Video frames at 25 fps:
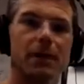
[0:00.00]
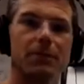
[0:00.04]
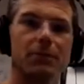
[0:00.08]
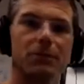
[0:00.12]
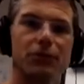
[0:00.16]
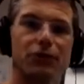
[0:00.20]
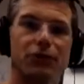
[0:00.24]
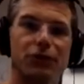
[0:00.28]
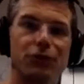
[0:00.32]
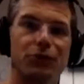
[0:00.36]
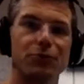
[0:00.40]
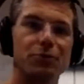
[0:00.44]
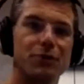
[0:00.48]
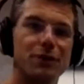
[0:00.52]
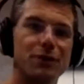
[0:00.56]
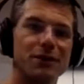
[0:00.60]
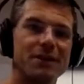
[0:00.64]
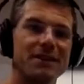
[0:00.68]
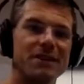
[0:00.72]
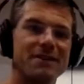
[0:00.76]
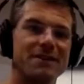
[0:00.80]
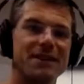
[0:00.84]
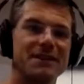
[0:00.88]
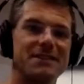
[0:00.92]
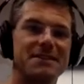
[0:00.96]
group
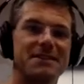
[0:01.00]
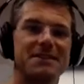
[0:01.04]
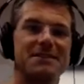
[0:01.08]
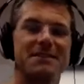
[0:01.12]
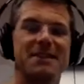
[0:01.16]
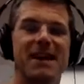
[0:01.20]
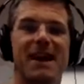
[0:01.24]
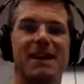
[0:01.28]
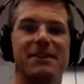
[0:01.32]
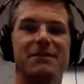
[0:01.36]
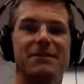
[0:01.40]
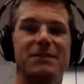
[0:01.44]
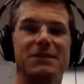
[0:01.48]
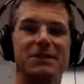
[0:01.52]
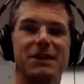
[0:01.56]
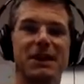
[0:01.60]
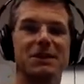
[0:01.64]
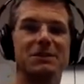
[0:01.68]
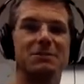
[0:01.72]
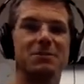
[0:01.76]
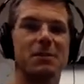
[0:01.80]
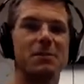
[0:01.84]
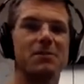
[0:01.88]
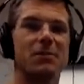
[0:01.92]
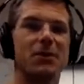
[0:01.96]
that's designed for
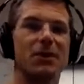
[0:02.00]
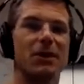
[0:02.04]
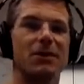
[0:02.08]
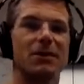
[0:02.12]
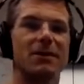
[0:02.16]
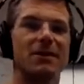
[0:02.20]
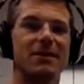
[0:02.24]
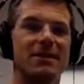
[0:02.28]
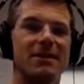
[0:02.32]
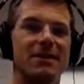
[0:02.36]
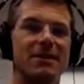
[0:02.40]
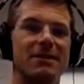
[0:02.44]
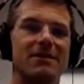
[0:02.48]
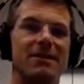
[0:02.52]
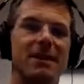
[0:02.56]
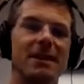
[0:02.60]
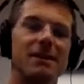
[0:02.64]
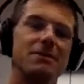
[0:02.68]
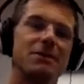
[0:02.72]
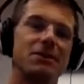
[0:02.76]
salespeople, right?